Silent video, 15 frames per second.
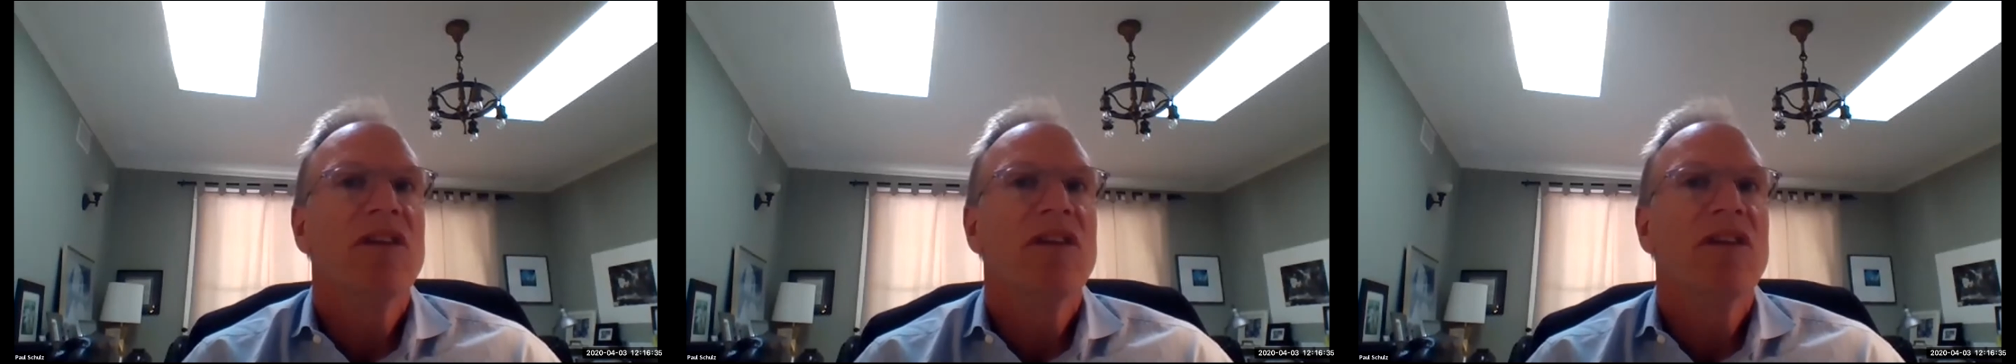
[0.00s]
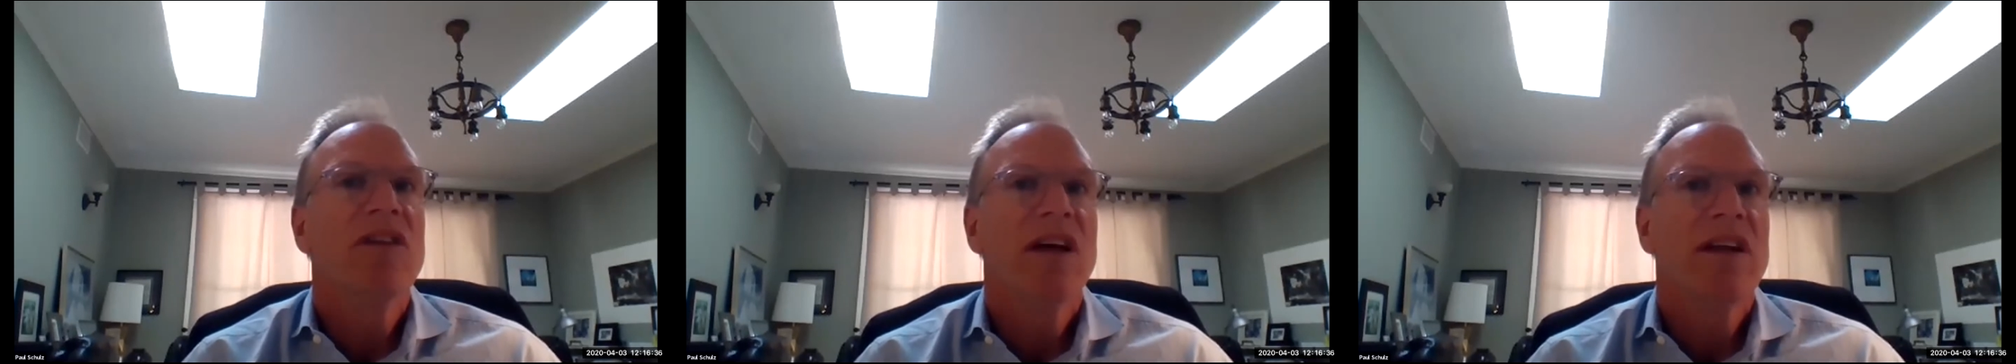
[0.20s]

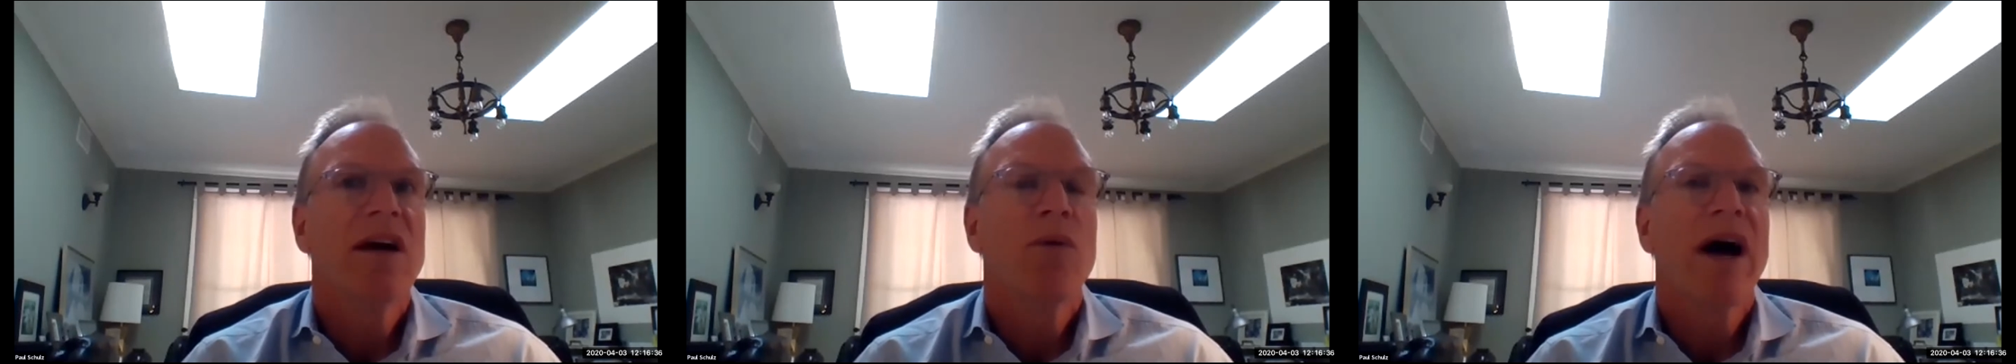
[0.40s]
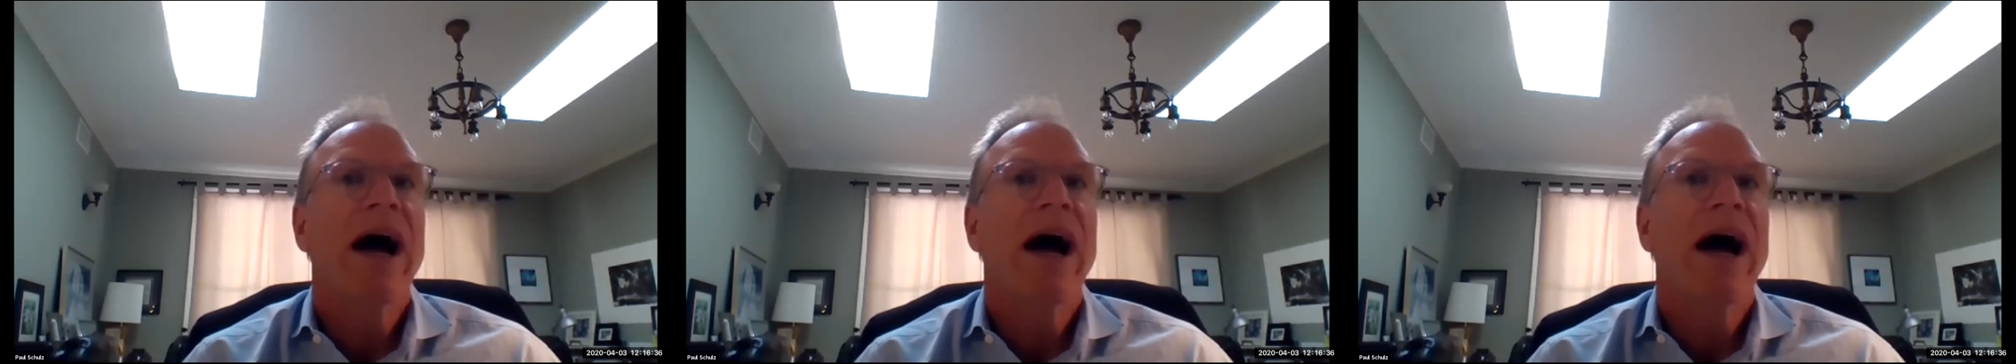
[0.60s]
that
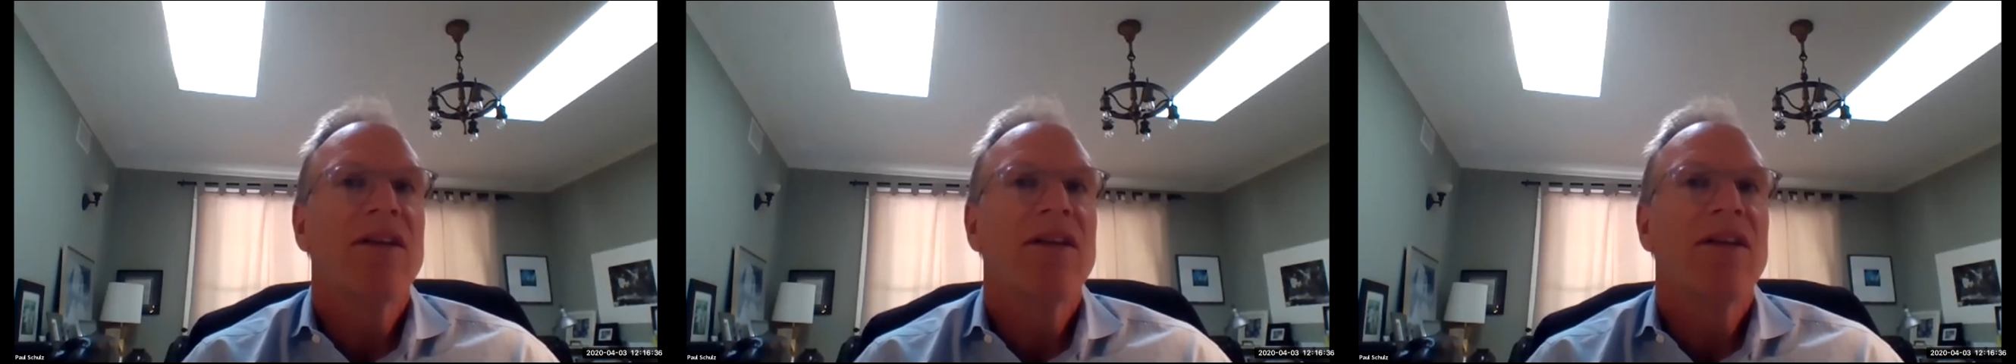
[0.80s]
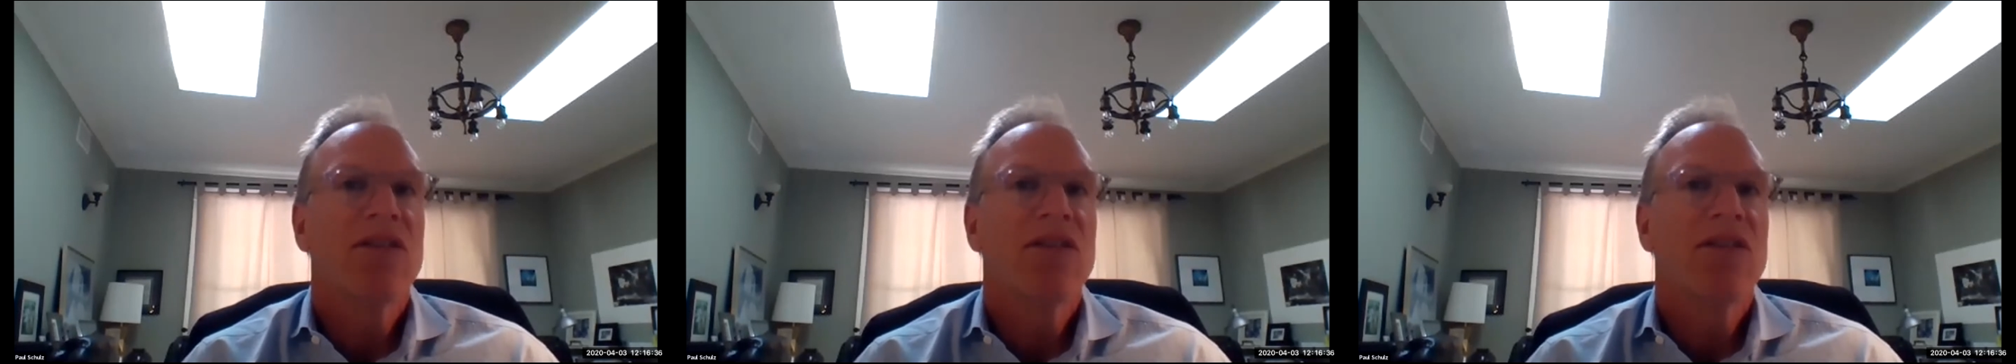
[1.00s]
they were
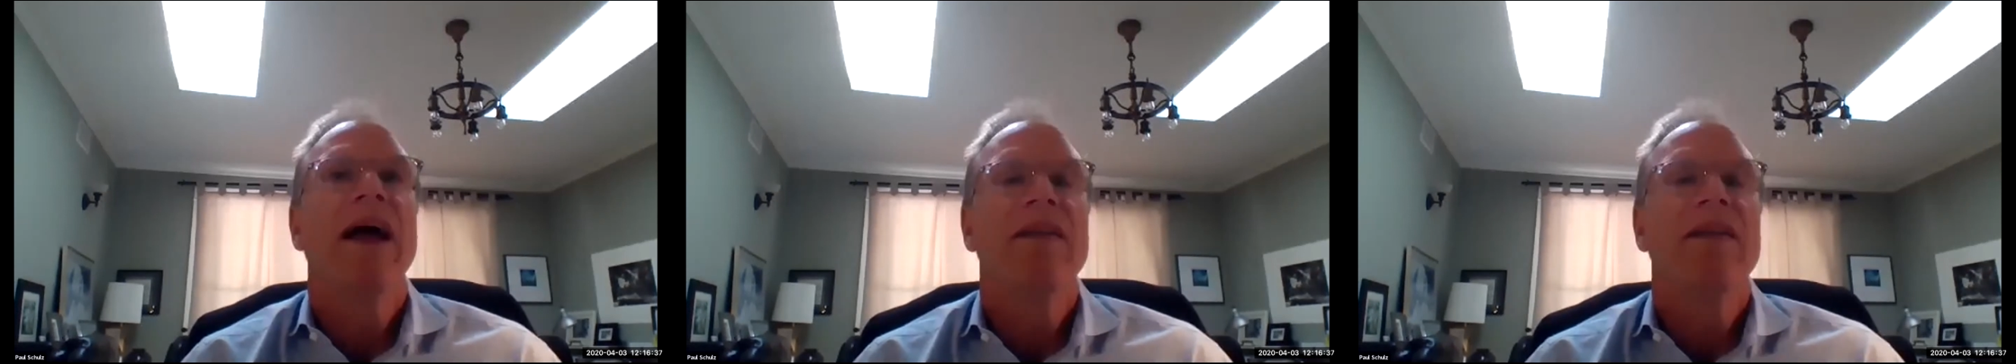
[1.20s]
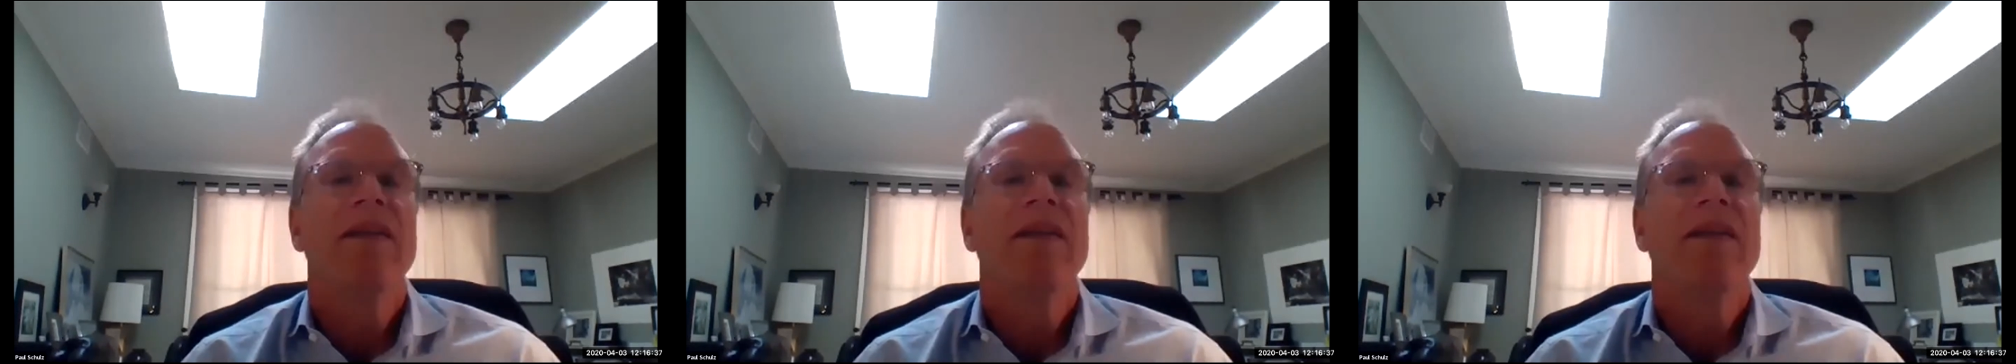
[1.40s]
at,